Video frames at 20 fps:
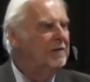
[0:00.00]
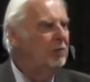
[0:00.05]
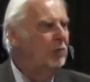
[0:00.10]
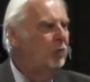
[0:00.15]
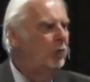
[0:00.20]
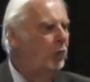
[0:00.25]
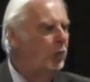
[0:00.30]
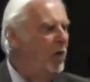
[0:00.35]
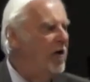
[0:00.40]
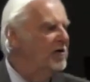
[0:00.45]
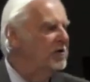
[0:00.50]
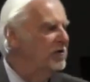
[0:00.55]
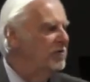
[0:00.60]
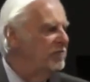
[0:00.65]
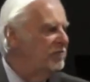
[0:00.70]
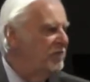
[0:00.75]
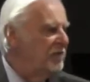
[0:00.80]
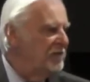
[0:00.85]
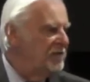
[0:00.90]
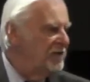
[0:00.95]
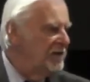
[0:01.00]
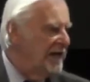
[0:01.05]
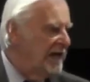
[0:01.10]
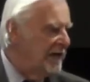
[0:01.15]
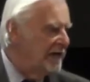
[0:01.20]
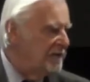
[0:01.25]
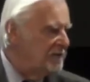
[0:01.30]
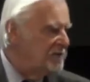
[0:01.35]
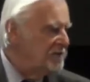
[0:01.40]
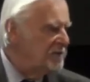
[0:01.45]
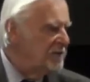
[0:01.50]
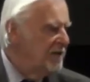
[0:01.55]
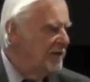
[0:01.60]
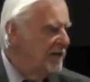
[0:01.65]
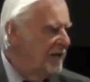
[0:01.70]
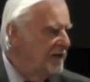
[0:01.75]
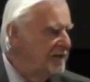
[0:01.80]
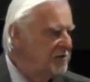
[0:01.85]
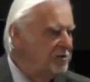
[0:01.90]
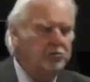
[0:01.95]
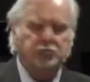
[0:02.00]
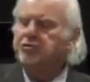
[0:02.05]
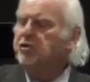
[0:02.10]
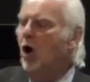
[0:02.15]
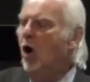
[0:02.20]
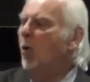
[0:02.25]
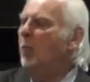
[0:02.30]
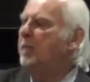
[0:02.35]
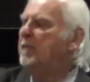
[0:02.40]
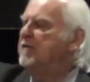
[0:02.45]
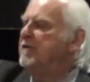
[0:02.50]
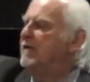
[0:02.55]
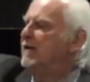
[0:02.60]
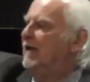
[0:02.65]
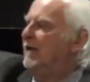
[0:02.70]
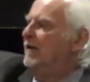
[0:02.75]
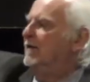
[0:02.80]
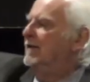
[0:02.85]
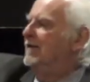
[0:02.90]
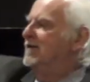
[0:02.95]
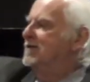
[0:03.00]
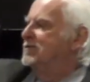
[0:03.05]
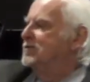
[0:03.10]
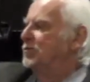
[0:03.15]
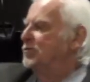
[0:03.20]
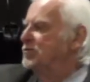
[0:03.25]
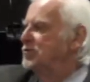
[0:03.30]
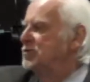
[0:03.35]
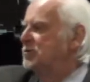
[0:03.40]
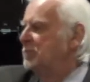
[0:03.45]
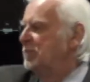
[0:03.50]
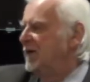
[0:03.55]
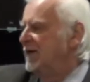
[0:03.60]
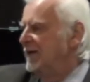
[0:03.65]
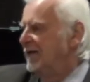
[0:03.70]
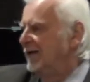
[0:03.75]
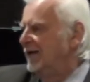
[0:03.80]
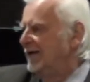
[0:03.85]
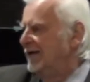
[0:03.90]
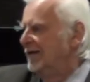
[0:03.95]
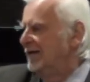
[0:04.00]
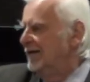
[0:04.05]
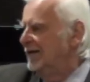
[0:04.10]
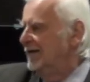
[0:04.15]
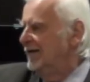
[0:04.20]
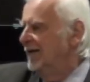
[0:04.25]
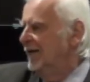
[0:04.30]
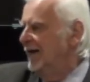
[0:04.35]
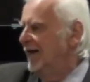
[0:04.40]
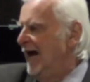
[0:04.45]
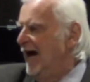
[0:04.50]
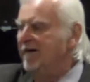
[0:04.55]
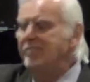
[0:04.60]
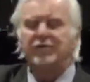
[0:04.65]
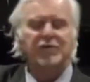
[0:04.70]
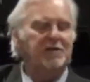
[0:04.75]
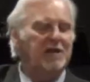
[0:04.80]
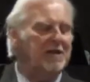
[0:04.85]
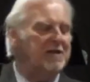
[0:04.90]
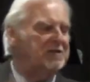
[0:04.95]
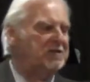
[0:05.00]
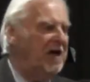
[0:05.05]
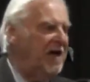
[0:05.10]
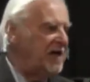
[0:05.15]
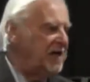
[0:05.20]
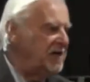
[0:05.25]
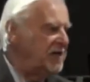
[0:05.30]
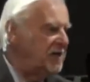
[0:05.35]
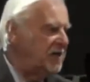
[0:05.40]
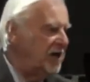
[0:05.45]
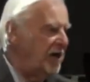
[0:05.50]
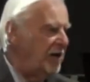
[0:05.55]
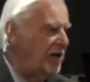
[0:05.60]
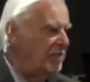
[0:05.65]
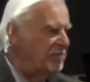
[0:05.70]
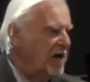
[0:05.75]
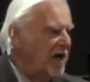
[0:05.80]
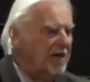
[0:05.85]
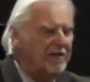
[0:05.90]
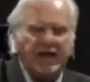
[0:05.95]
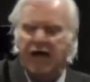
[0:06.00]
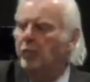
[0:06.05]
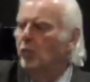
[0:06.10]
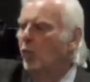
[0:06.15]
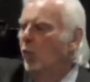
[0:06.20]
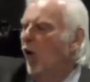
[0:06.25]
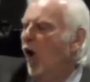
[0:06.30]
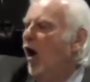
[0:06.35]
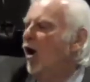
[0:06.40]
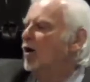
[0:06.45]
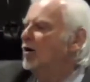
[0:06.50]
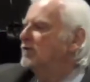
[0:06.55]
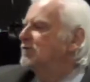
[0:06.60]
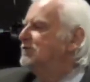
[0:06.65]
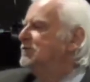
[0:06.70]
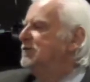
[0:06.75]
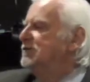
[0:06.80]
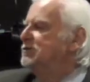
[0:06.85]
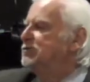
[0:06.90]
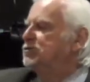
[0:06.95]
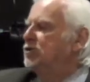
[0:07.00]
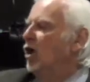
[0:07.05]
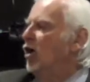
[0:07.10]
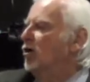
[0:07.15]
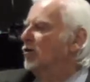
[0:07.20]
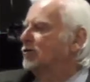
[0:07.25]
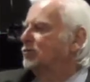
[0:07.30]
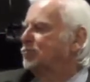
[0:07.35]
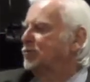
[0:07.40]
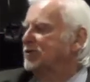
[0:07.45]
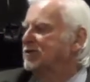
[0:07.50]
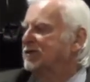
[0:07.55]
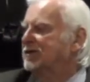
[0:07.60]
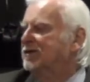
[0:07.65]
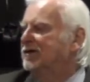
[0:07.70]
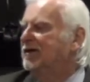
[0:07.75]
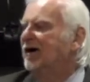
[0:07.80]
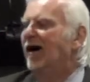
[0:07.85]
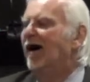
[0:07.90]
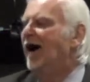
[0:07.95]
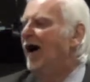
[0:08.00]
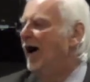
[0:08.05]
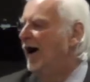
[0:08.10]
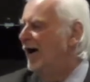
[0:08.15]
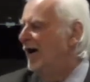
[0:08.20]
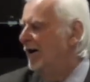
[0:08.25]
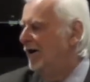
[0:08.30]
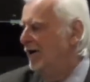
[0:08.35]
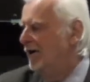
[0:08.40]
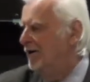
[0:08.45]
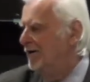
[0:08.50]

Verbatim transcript: wonderful things, a utopia, so to speak. Everything taken care of. They walked and talked with God.